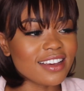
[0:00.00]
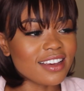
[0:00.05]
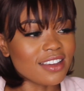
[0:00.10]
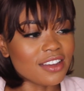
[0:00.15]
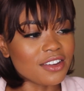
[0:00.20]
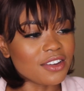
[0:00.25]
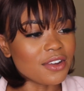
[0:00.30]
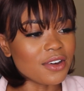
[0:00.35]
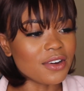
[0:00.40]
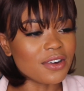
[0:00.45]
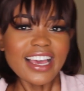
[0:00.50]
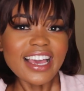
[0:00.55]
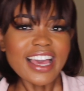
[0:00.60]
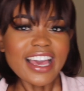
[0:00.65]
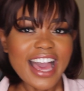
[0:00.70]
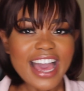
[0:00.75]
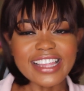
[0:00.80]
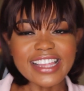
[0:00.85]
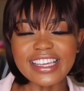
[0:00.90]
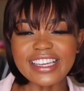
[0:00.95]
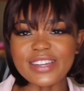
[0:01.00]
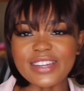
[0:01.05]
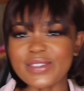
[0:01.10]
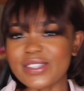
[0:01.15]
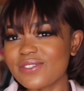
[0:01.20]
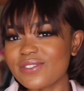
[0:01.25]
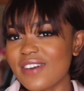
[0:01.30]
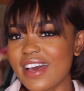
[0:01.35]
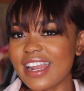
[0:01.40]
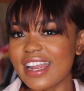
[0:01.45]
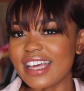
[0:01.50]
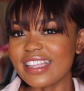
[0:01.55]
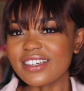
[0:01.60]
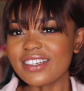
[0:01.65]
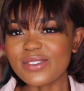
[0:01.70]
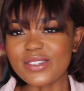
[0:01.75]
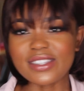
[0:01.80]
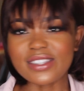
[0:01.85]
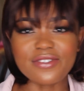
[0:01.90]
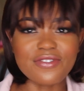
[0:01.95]
You know, I think it was fun. I
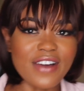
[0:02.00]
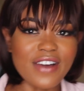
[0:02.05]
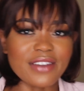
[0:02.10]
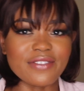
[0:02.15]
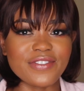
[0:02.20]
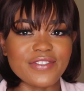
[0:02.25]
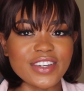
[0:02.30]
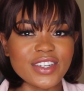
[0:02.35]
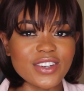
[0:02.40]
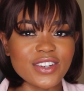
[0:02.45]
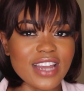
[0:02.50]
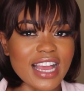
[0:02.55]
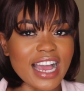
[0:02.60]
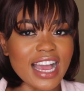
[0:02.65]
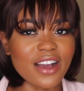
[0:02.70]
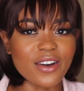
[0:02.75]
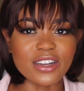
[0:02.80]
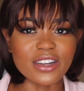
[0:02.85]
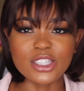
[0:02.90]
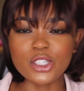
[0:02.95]
think it was a fun video. Like I got